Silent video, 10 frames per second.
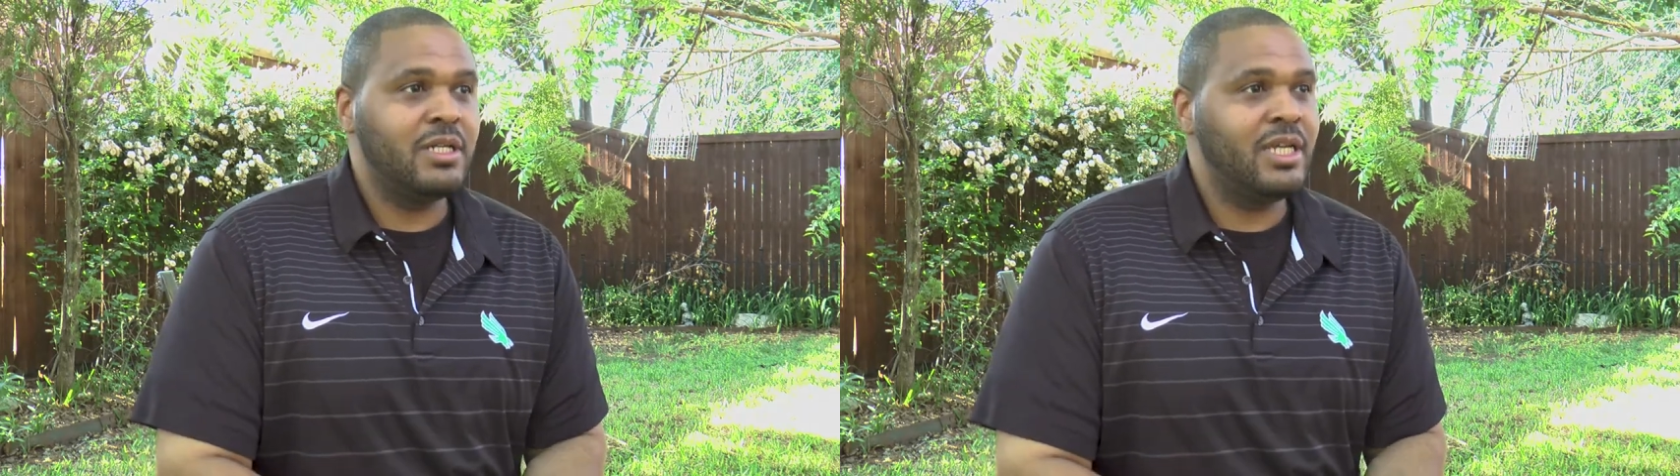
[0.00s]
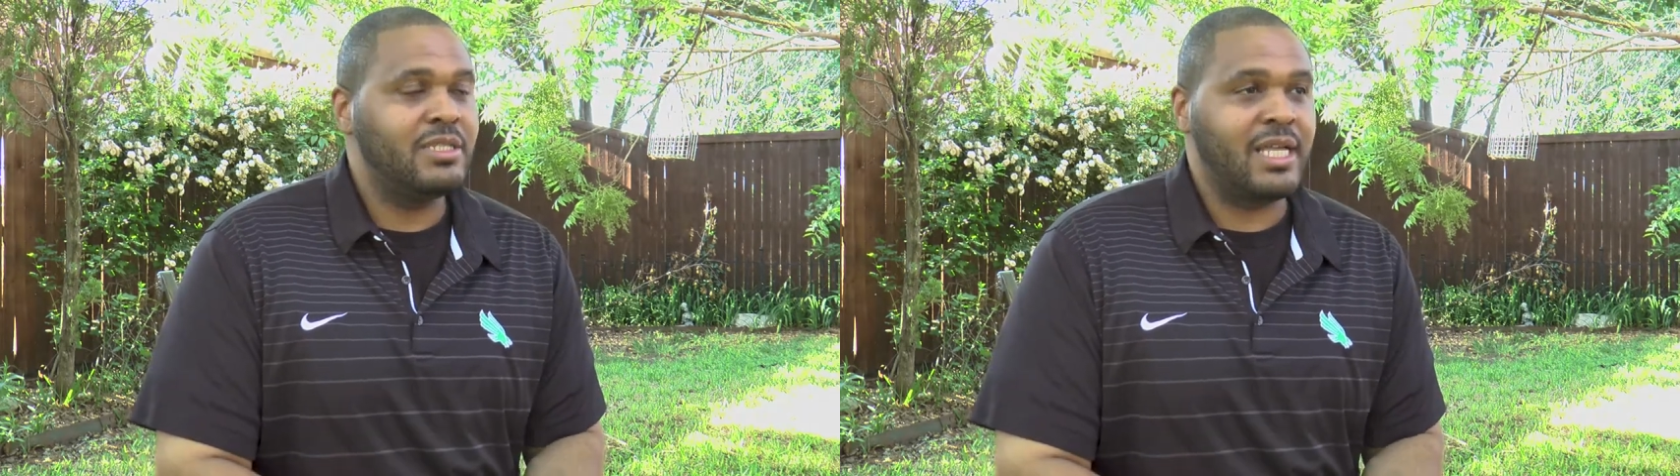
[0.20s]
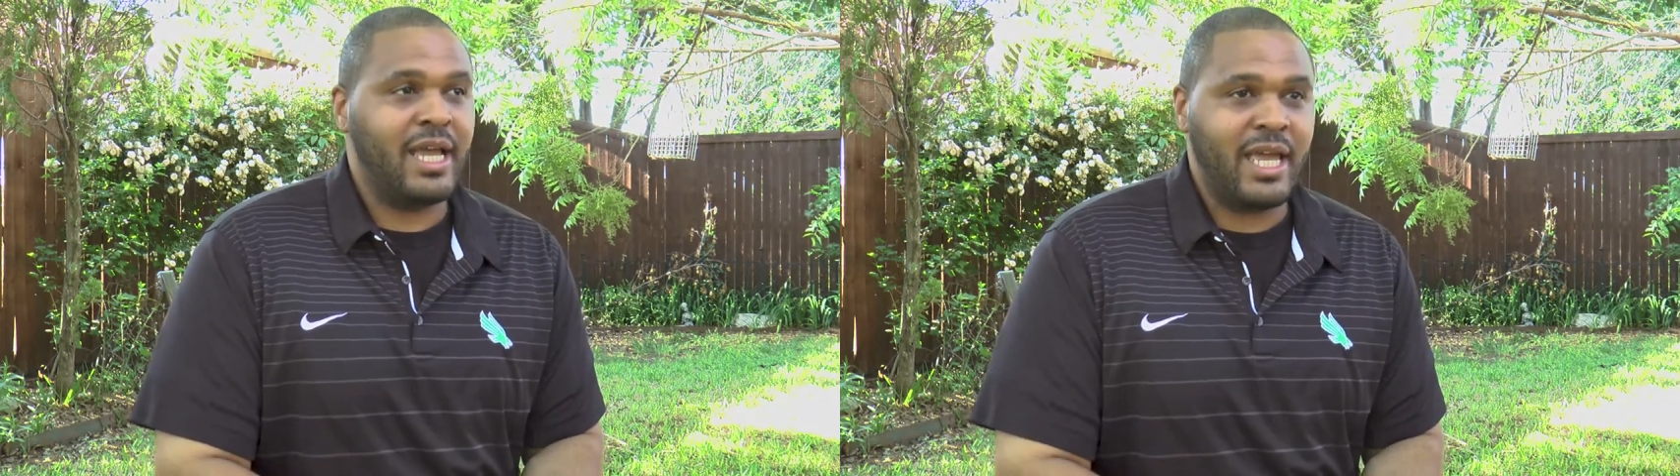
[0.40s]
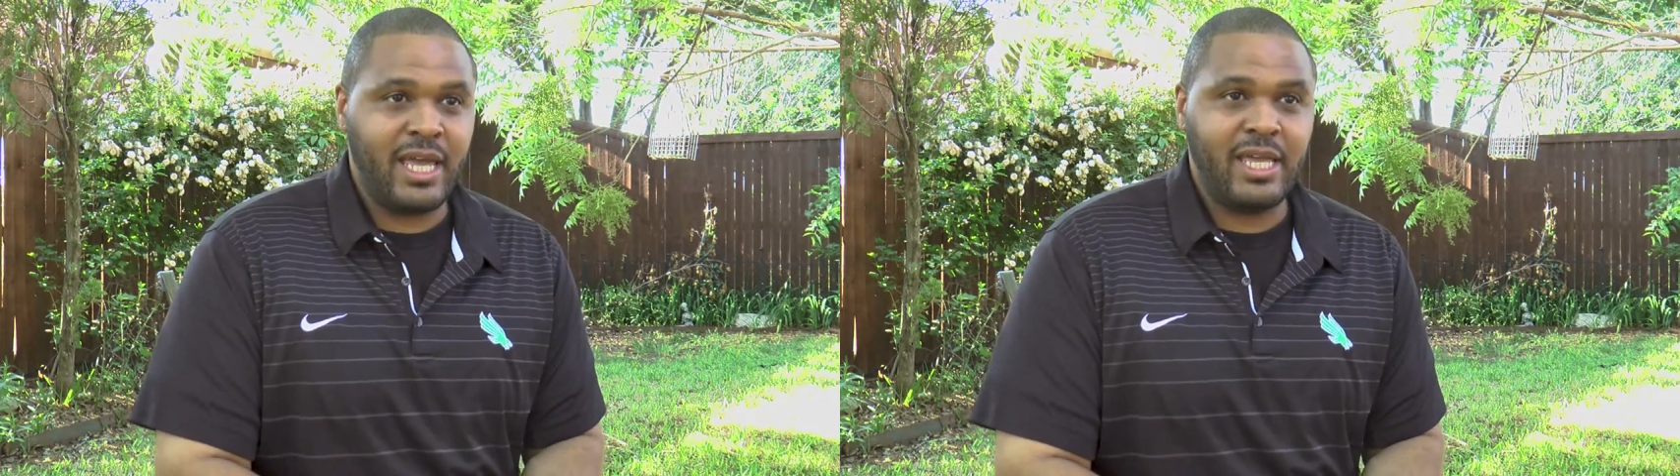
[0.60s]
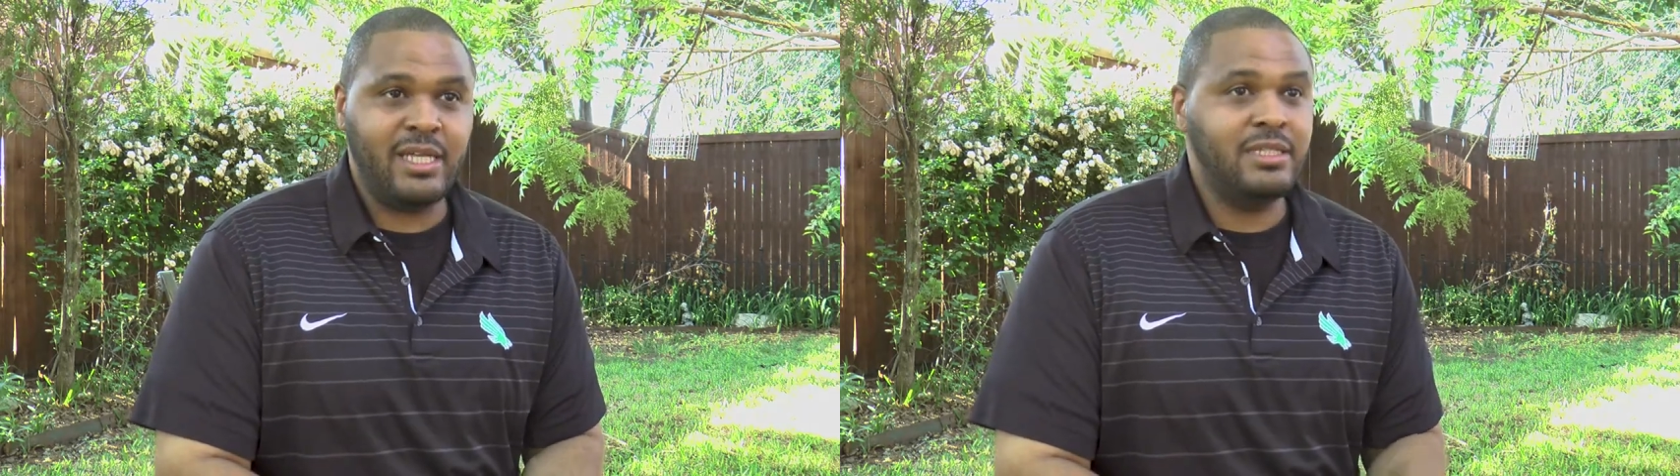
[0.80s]
He's like,
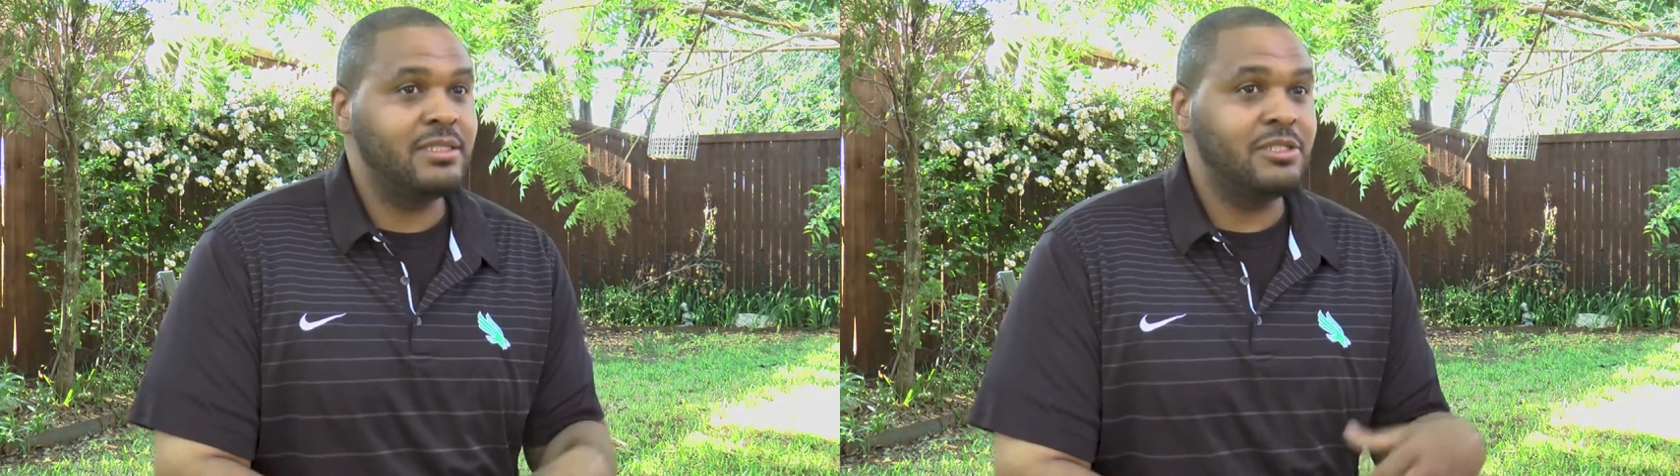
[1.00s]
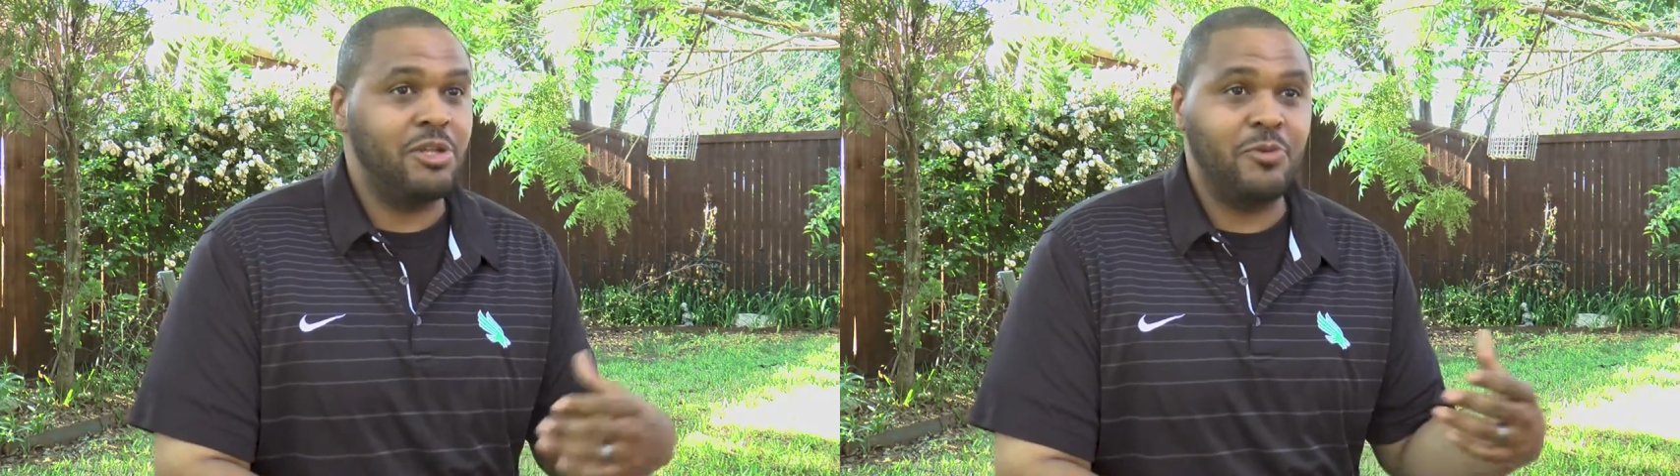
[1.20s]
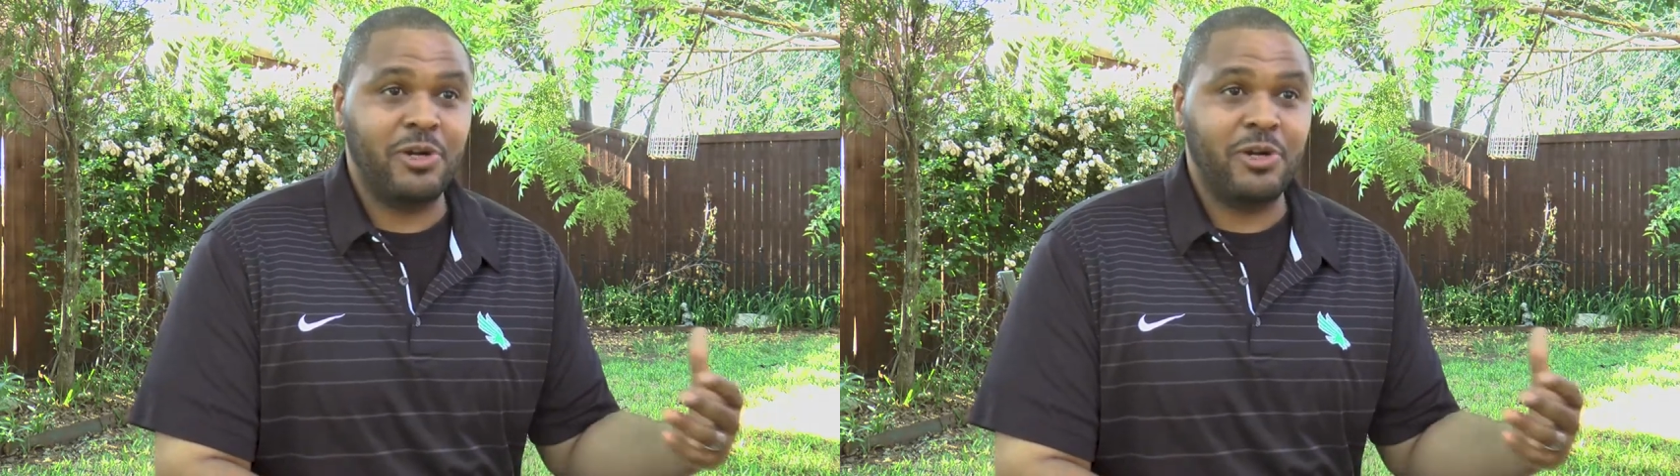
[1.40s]
hey, do you